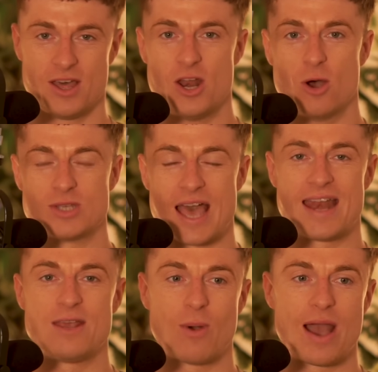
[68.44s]
knows
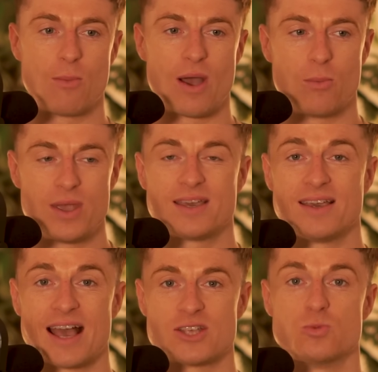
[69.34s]
anywhere where we
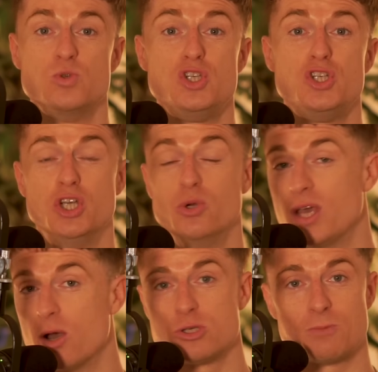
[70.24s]
can get some
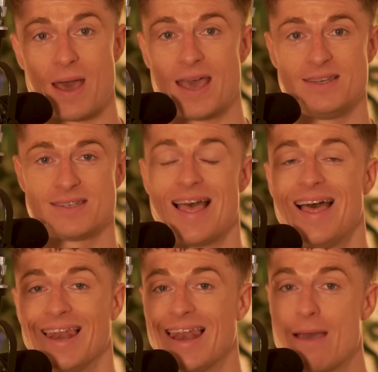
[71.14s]
studio space,
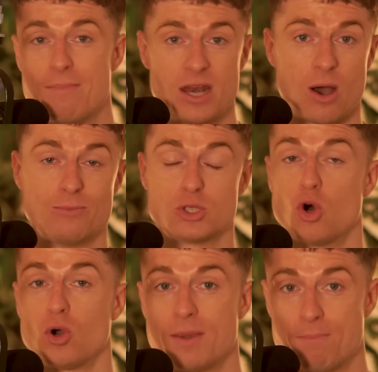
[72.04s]
let me know. I'm
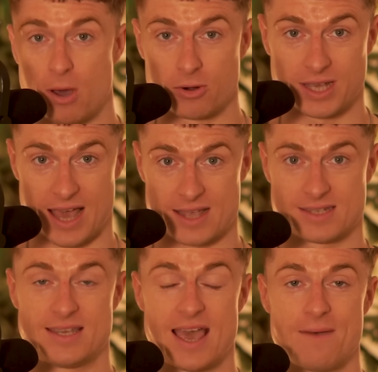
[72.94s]
talking
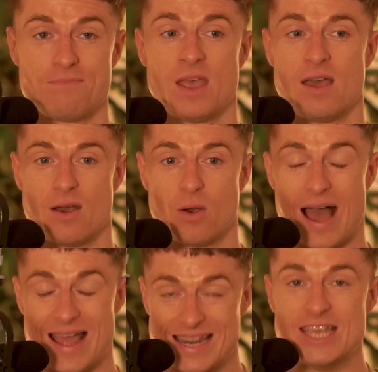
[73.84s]
podcast, yeah?
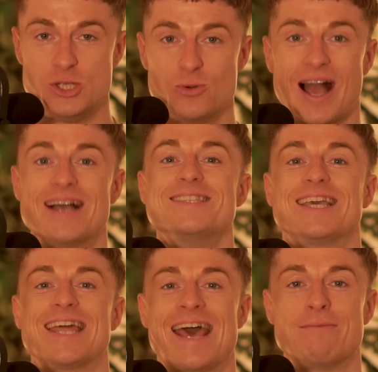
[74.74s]
I need you guys to
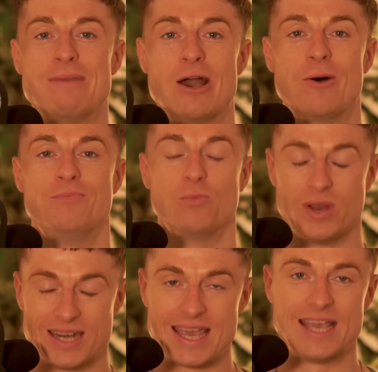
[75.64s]
connect me up.
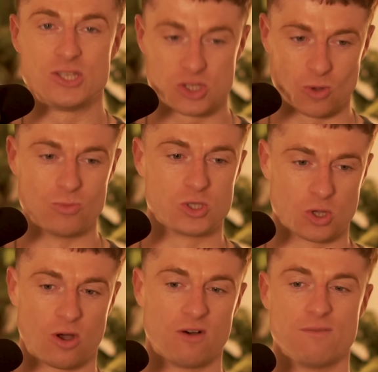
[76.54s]
We need some
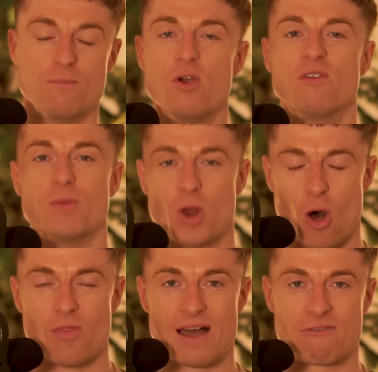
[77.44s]
sort of movement
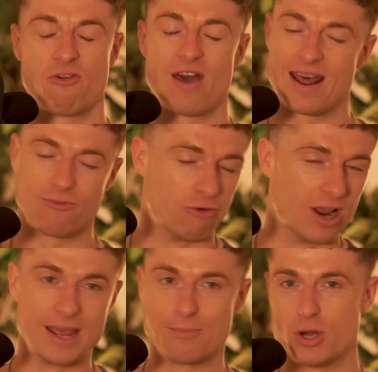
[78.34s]
on that front, and I'd
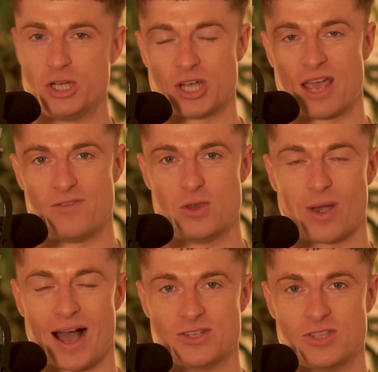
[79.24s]
really appreciate if you
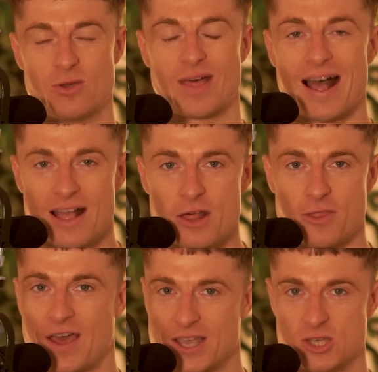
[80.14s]
guys do that.
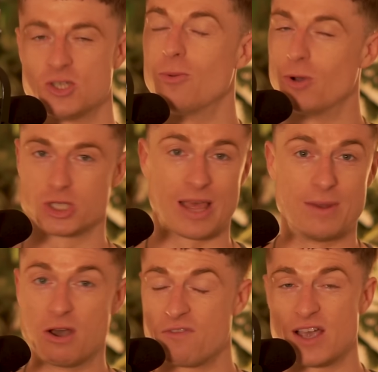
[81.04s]
Thank you so much. Let
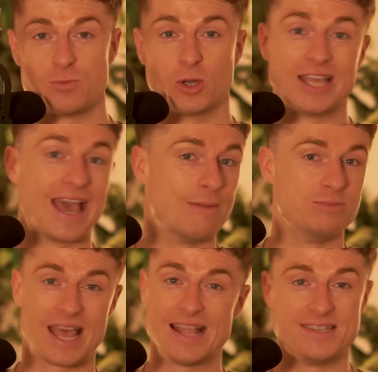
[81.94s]
me know. Facebook
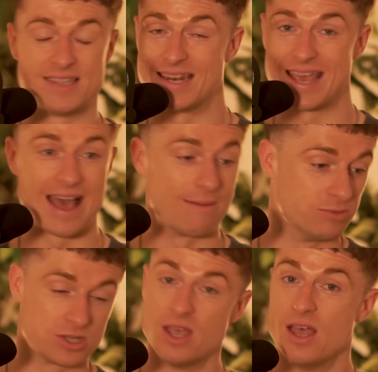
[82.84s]
DMs, Insta
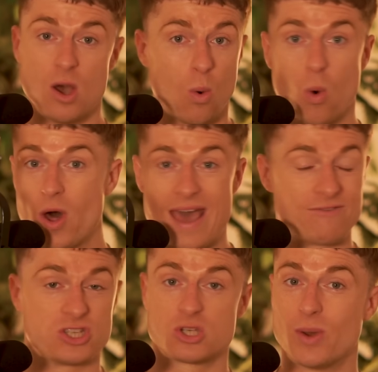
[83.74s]
DMs,
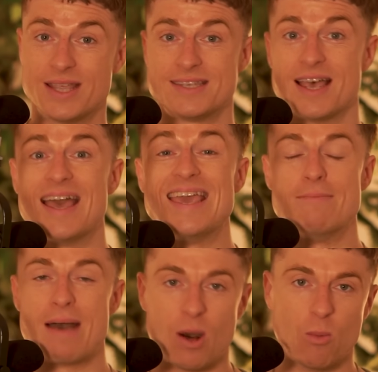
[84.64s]
whatever, Twitter,
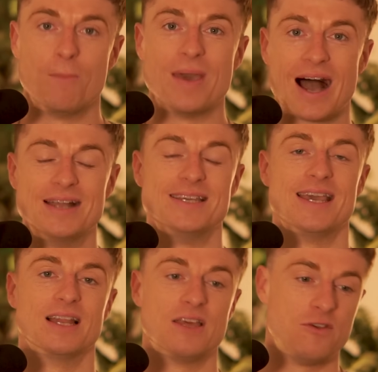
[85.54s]
email would be
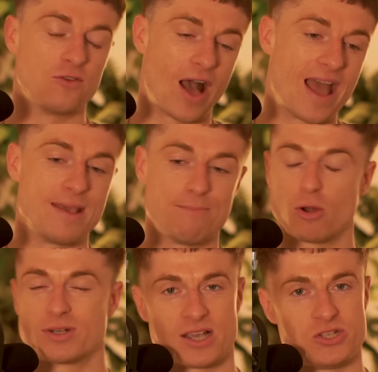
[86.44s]
ideal. If you've got any
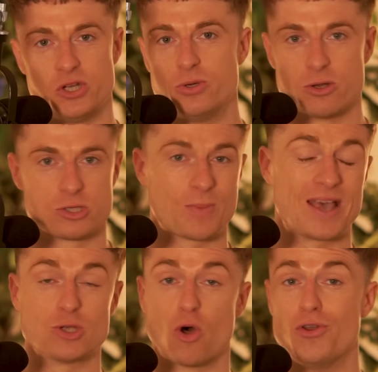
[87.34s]
podcast studio
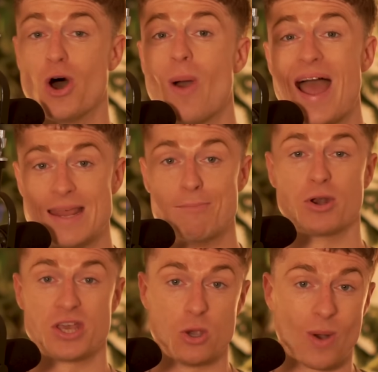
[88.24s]
space or know
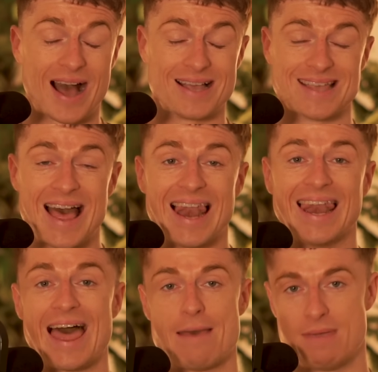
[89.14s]
anybody who has,
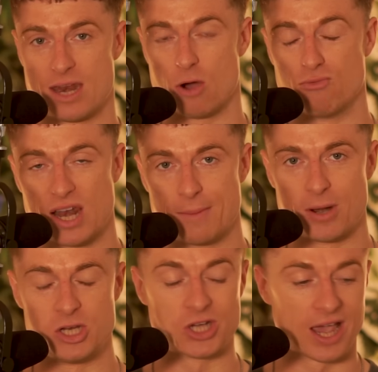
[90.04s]
let me know. Really
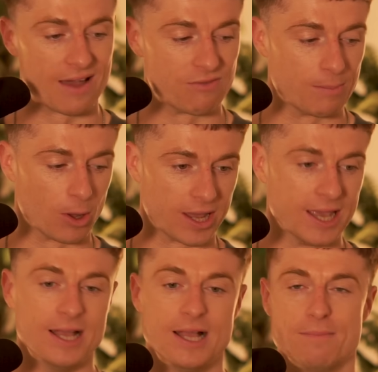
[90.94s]
appreciate everybody,
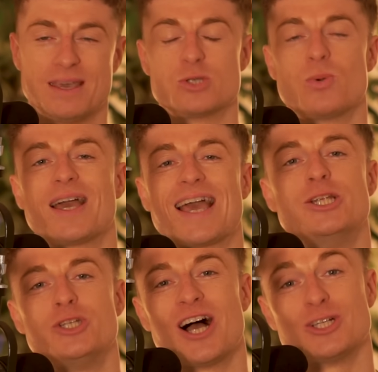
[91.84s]
because we are
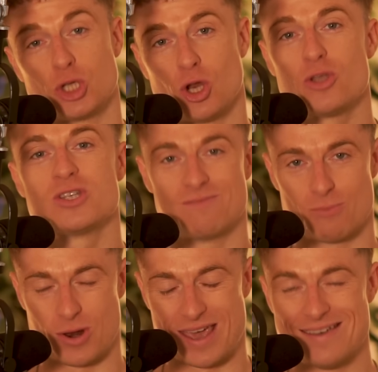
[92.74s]
getting charged a lot of
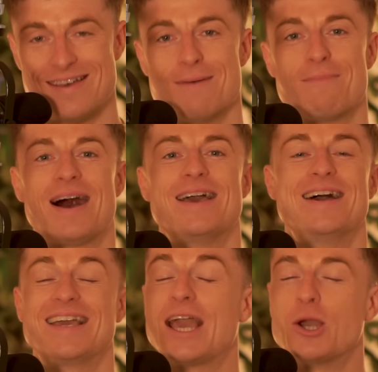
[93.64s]
money by
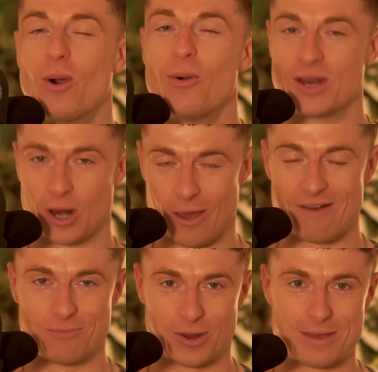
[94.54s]
it and getting quoted a lot
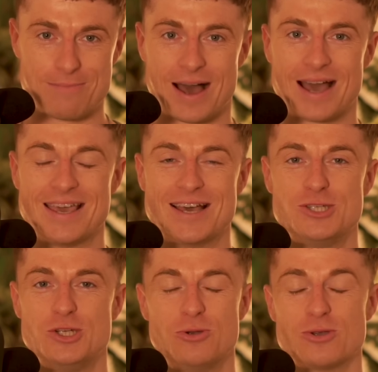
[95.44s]
of money by
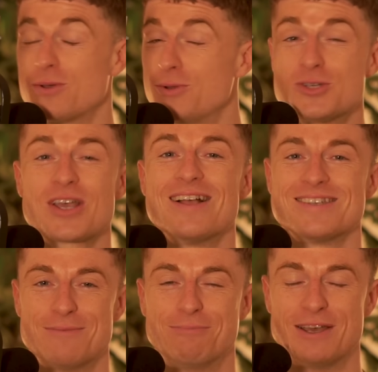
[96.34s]
studios that we just can't
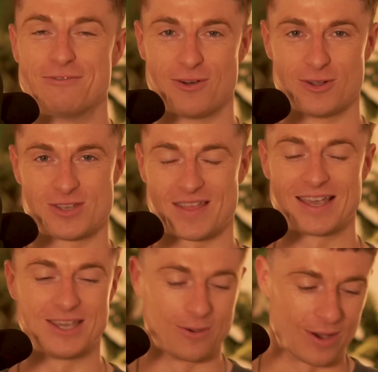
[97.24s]
simply afford. So
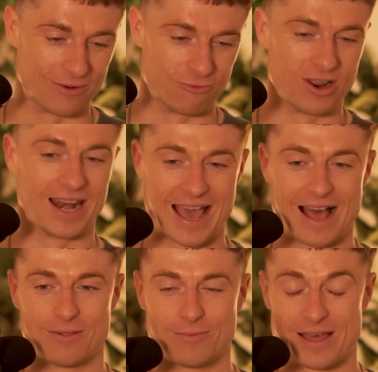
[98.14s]
thank you. That'd really
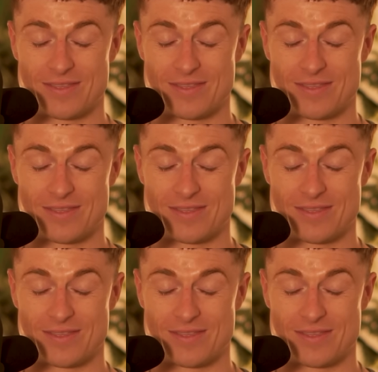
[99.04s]
help